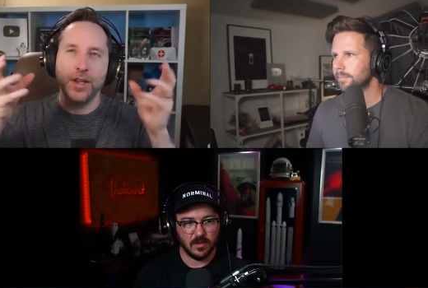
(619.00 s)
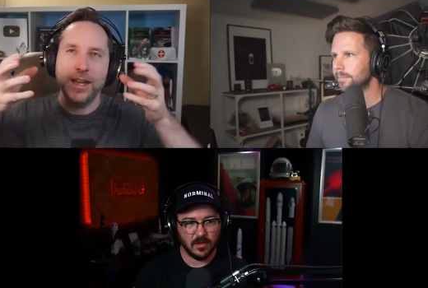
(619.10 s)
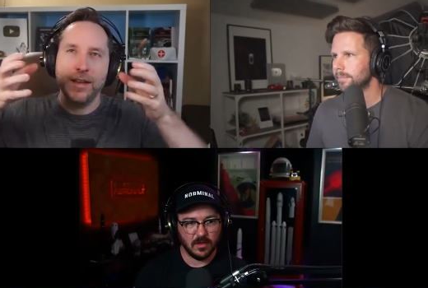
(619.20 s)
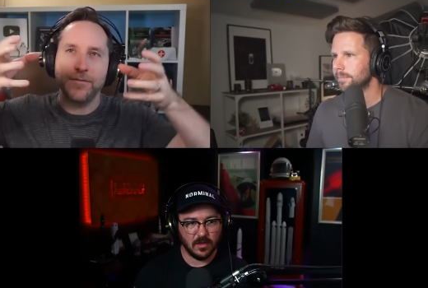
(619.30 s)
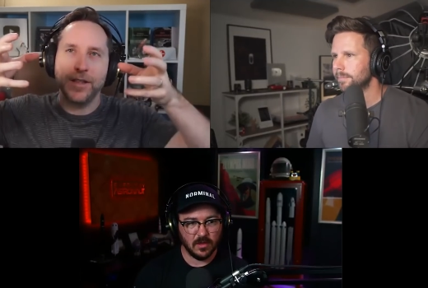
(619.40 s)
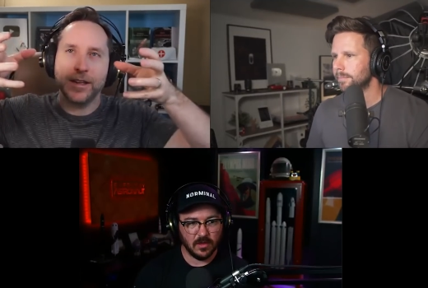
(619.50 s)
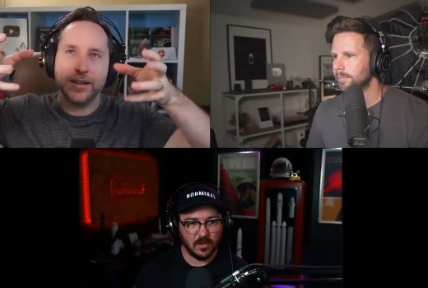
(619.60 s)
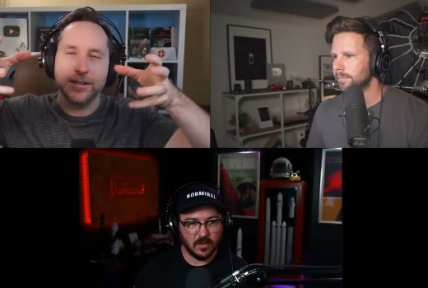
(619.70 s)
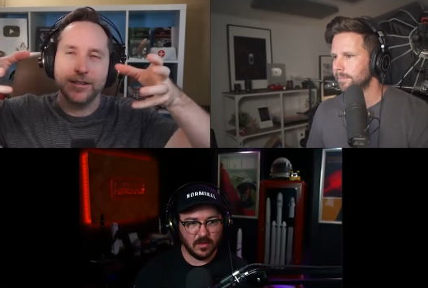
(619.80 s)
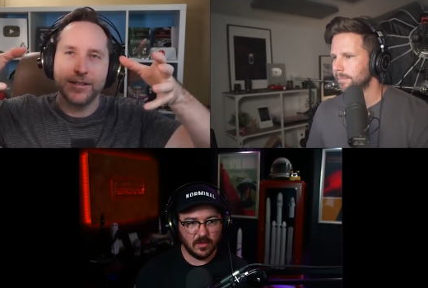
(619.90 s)
Speaker 1: you have
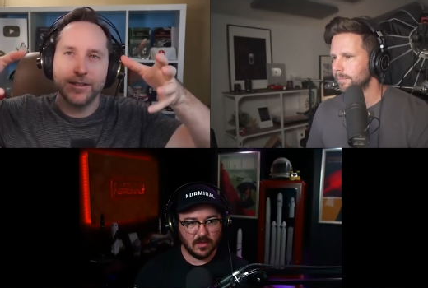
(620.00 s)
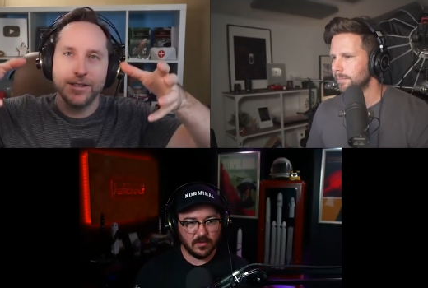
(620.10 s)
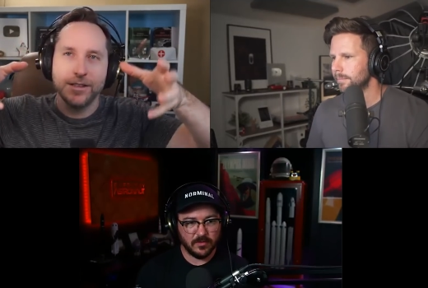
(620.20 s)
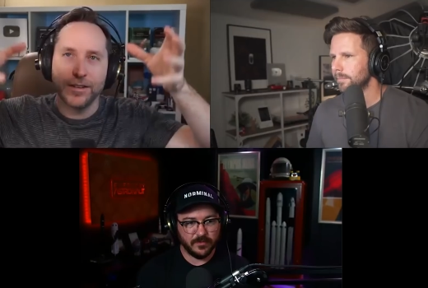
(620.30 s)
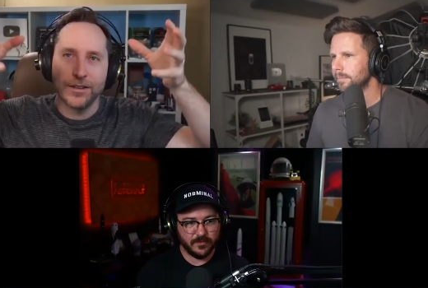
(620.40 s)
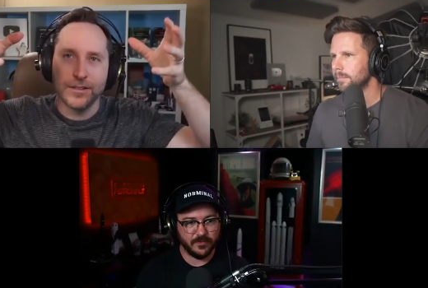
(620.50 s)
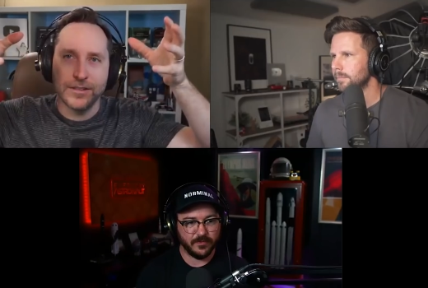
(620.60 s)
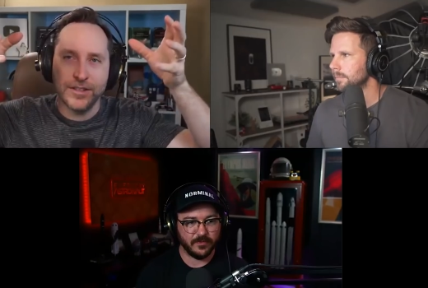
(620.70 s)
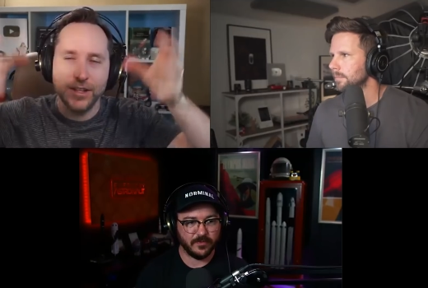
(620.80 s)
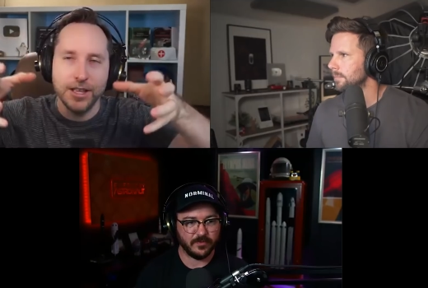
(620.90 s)
like
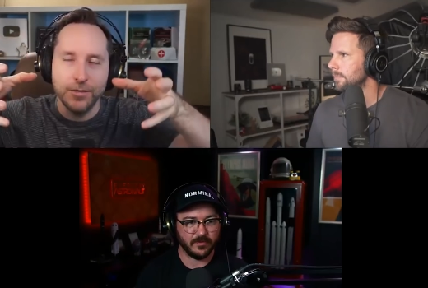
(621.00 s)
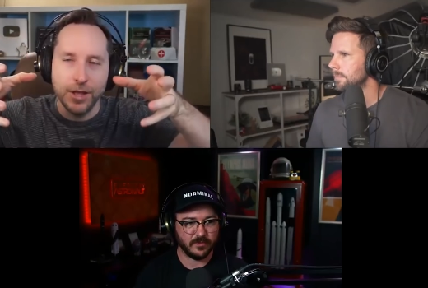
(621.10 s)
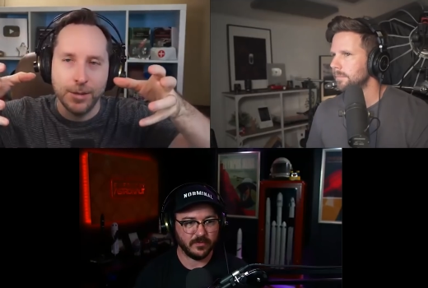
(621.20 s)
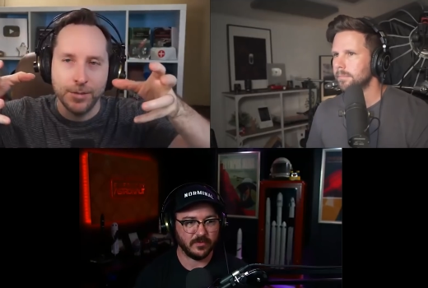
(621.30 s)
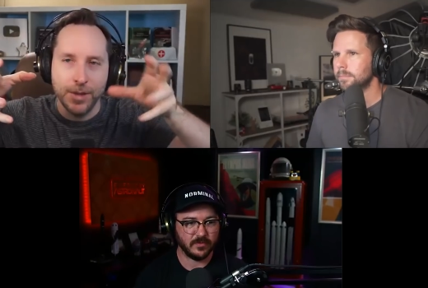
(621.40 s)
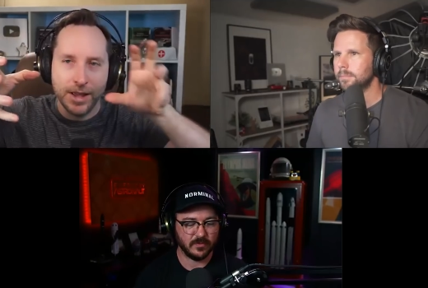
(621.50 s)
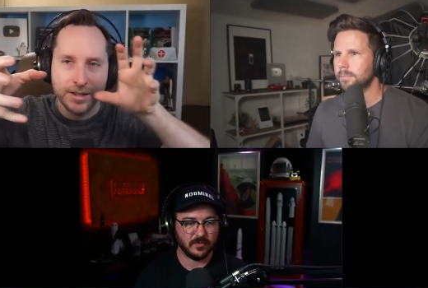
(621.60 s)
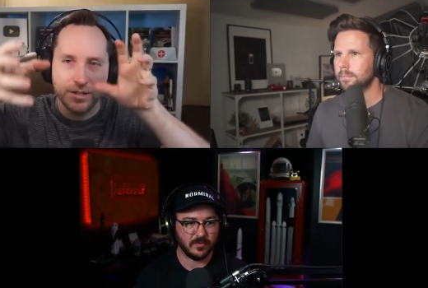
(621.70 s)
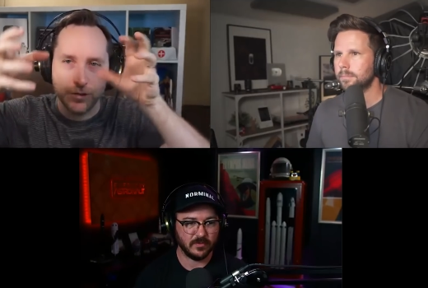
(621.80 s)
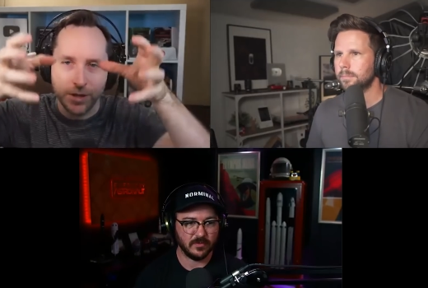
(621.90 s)
sea level optimized,